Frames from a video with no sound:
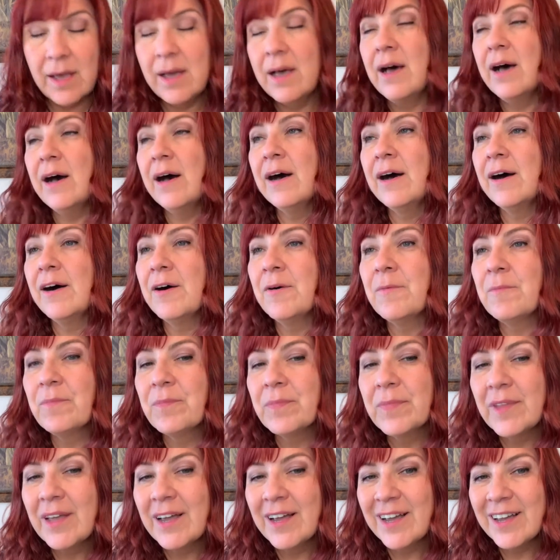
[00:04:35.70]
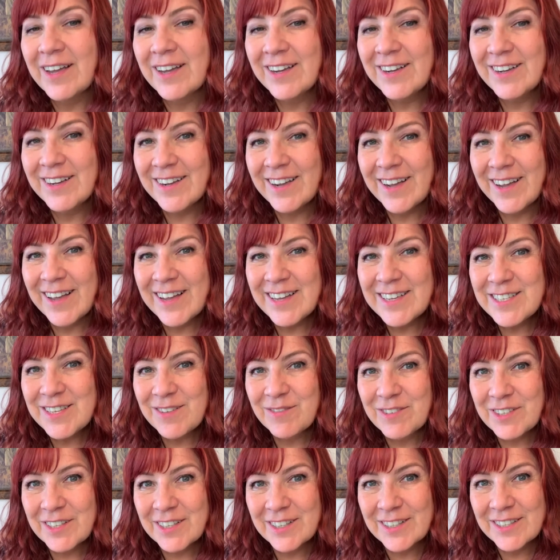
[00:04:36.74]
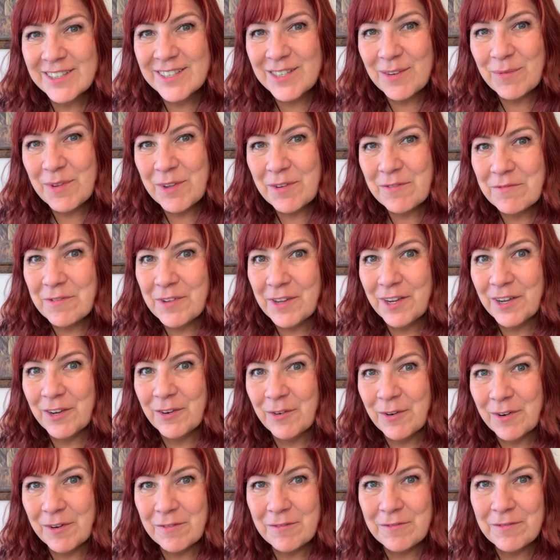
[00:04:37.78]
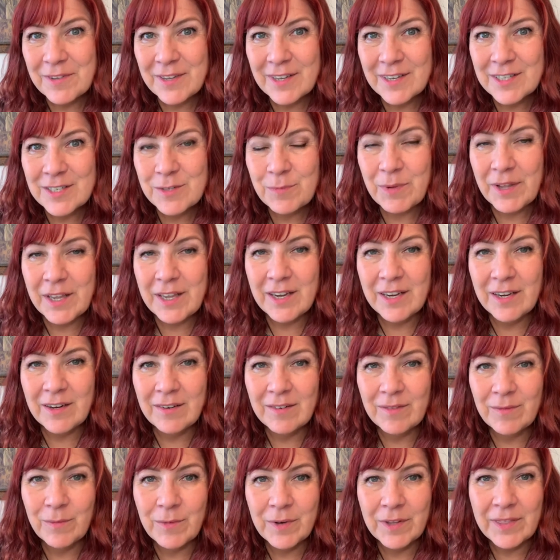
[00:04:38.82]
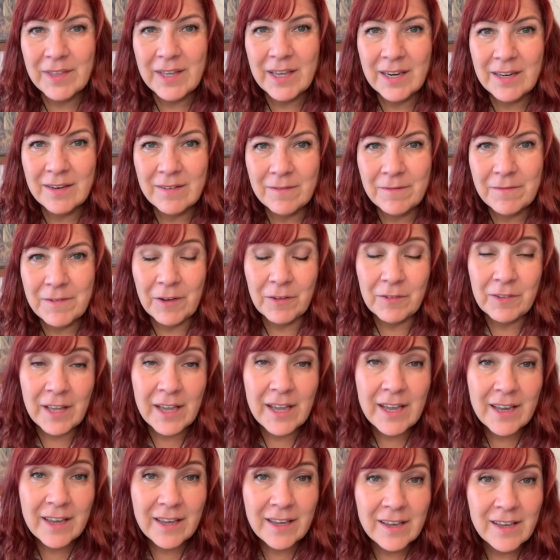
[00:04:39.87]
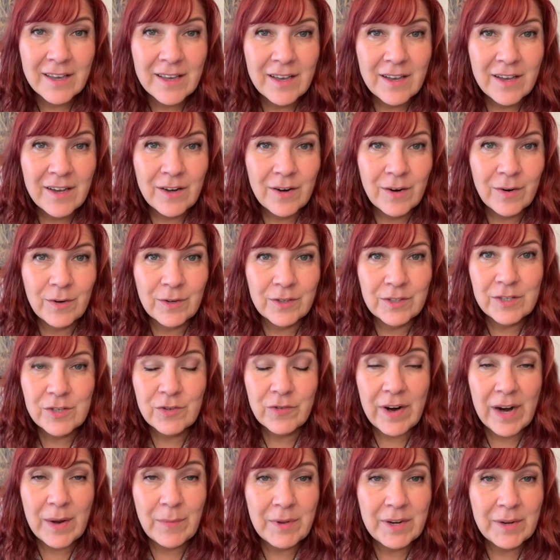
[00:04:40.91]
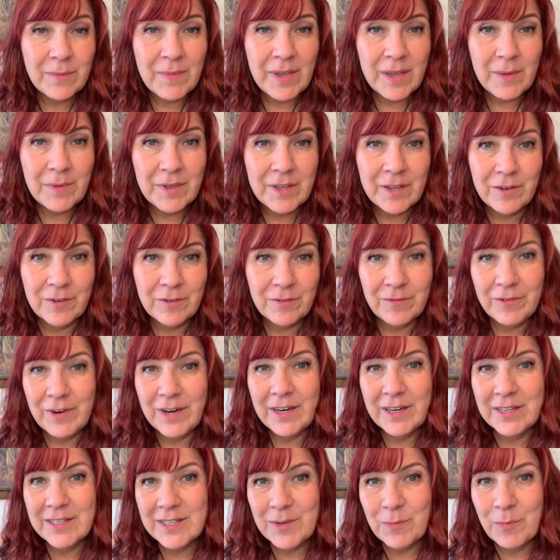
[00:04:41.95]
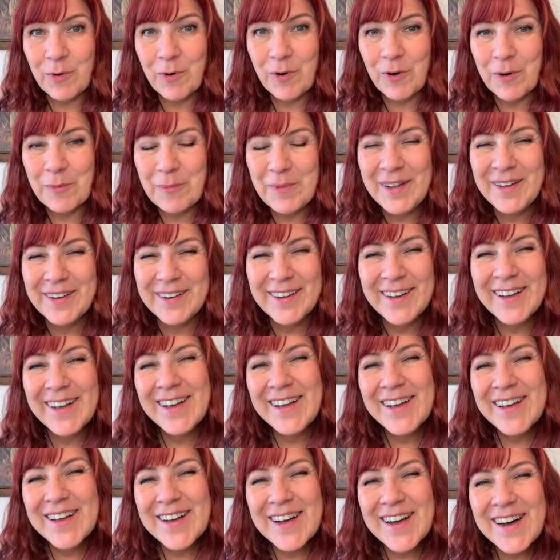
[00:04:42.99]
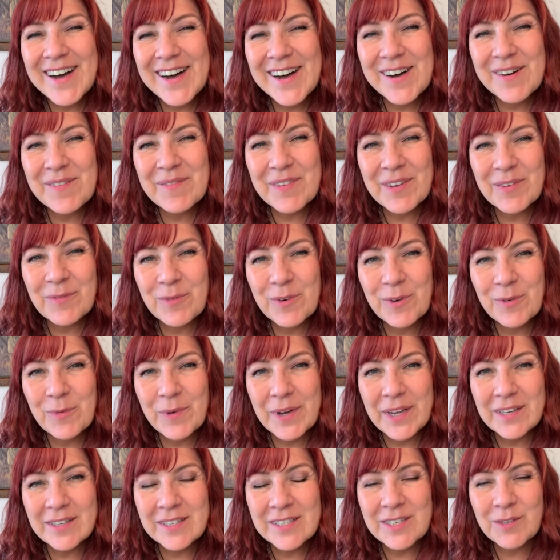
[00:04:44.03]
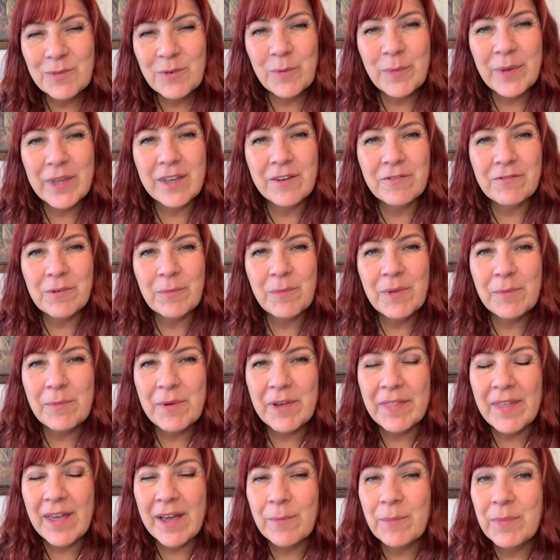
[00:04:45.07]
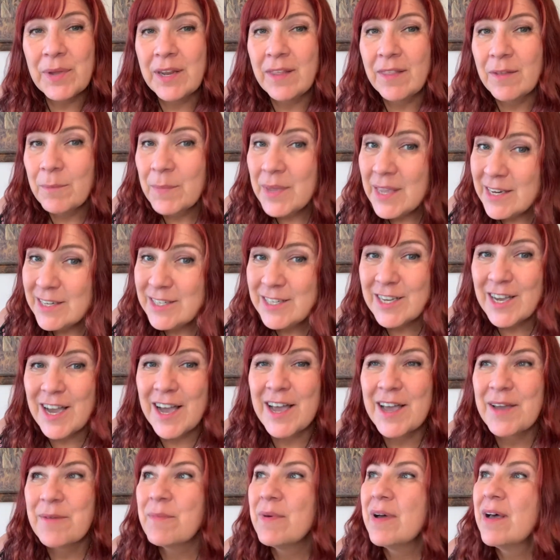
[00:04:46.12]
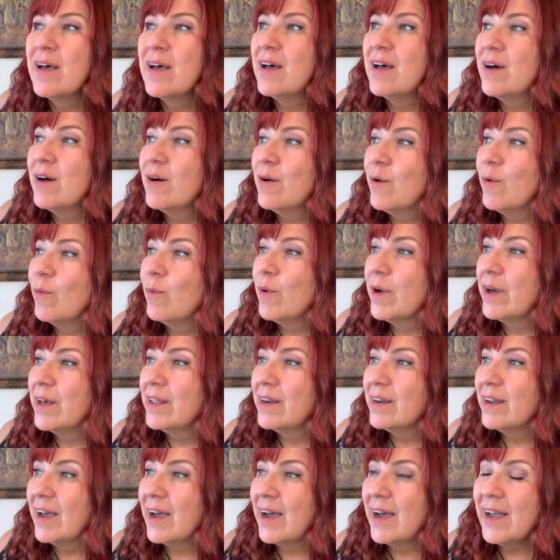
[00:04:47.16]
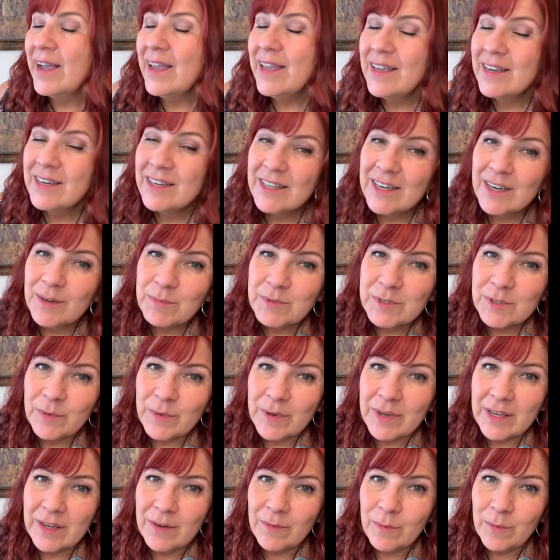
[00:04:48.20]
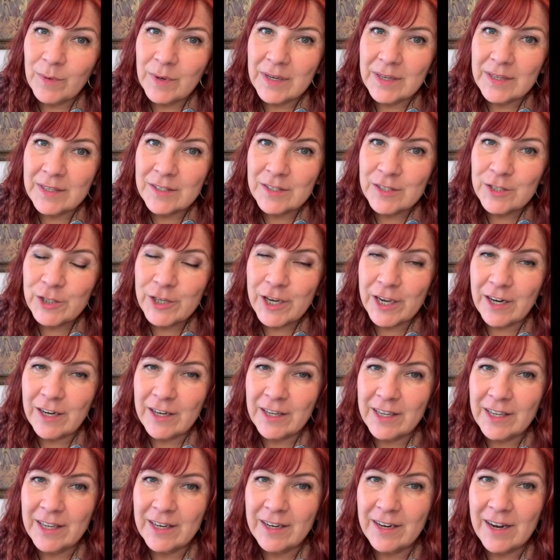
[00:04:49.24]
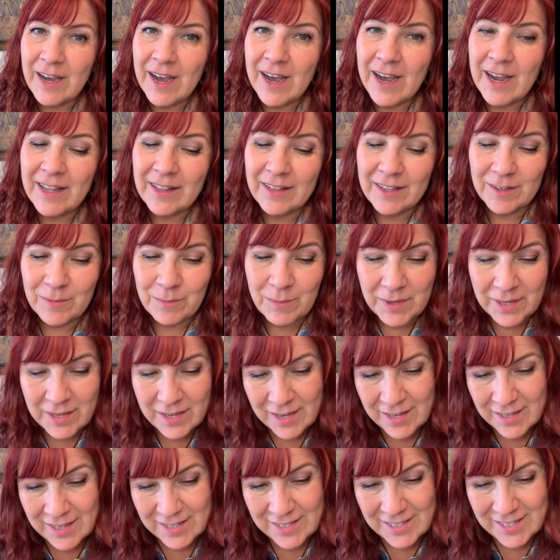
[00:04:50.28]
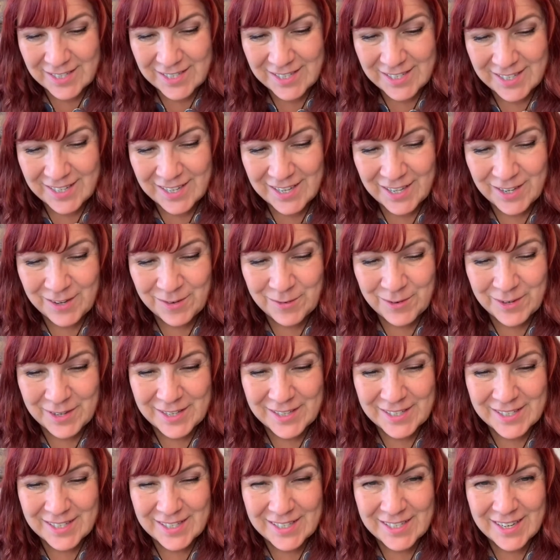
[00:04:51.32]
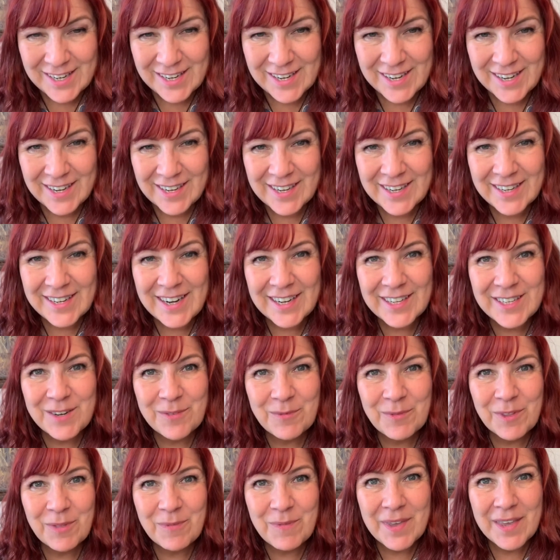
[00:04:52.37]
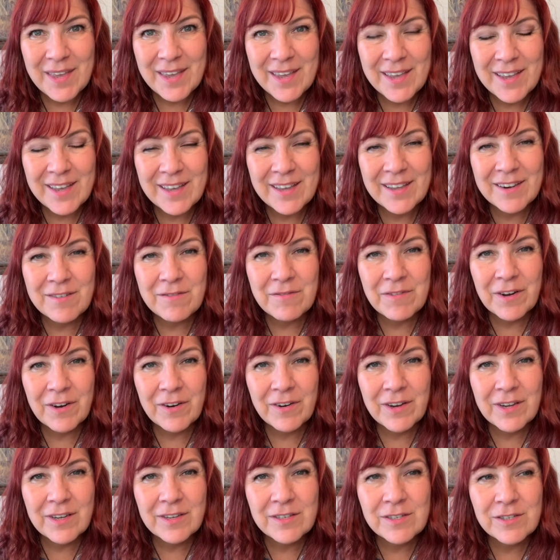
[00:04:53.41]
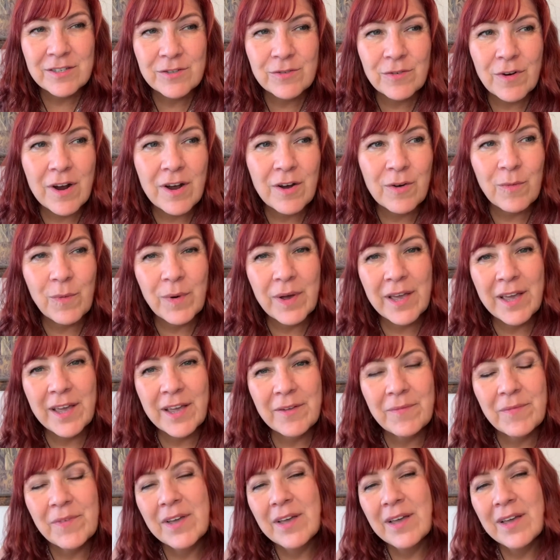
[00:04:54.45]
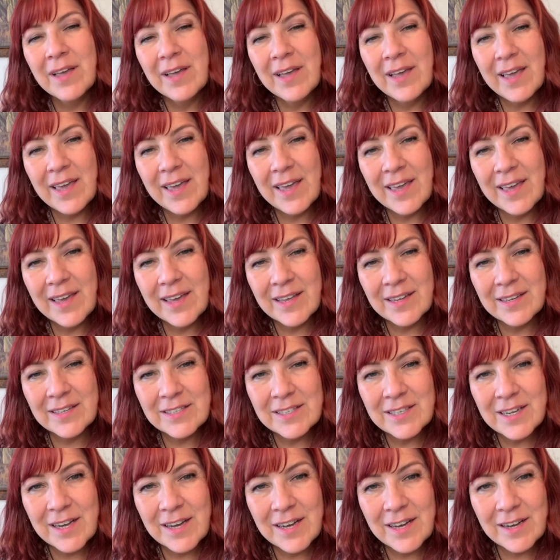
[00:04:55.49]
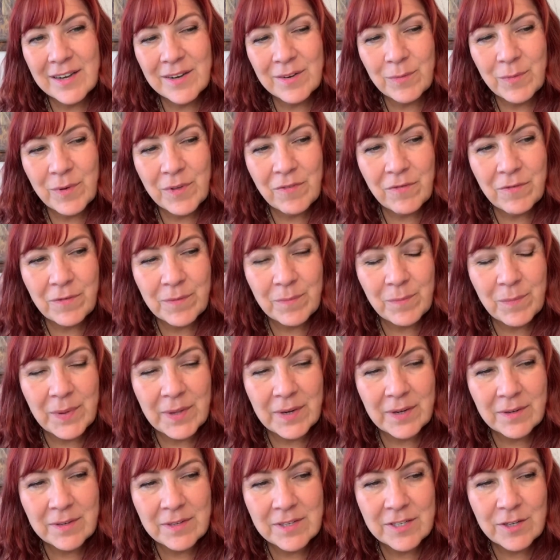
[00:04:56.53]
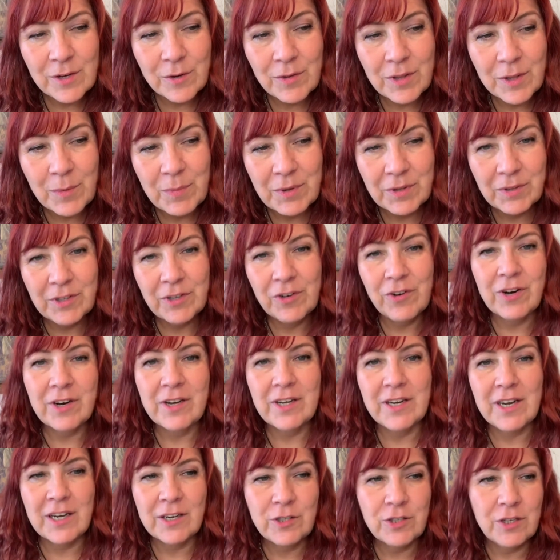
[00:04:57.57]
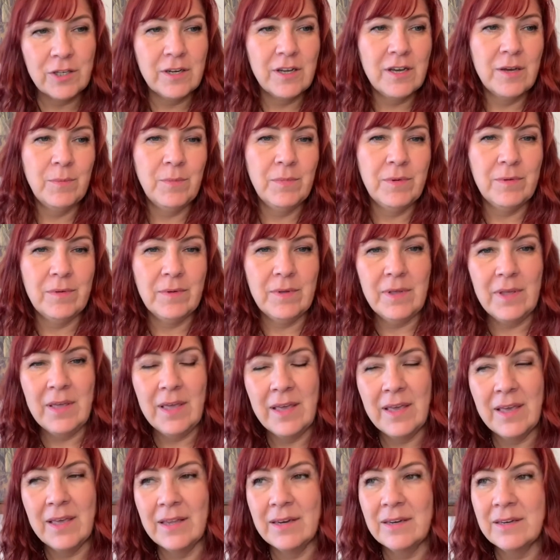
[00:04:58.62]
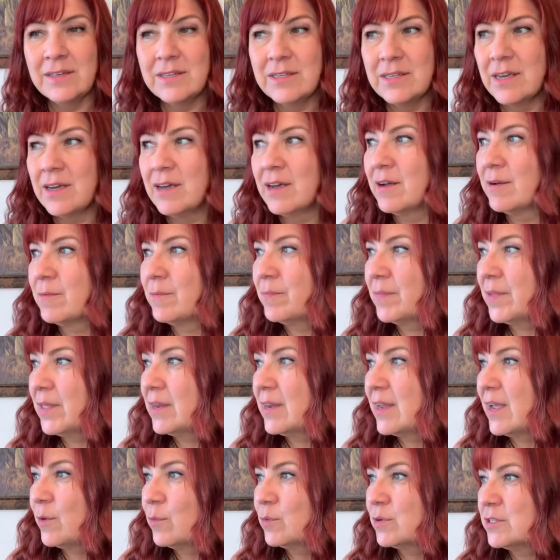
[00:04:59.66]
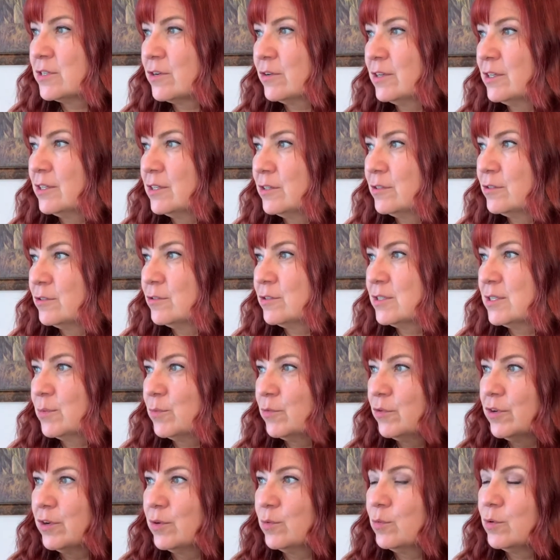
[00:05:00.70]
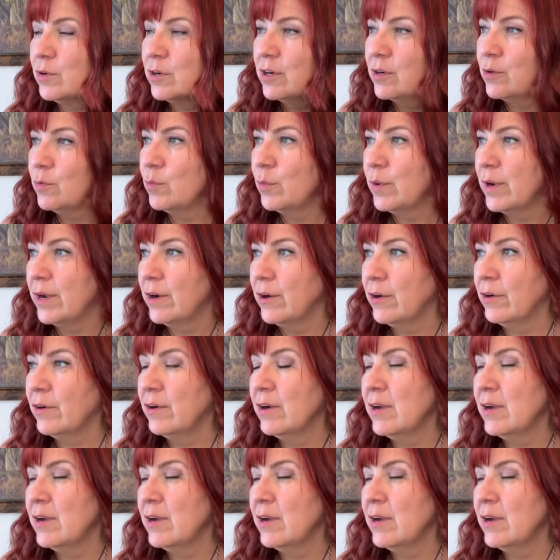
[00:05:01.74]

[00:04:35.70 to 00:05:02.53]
I asked him to send me a video of explaining what that felt like, or describing it. Maybe he'll write us a poem, and we'll wait and see what we get from him on that. But in the meantime, what I ended up doing was channeling Highland, because he was connecting with me in a very strong way. And we've been slowly building our connection up, and now we're starting to do some grid work where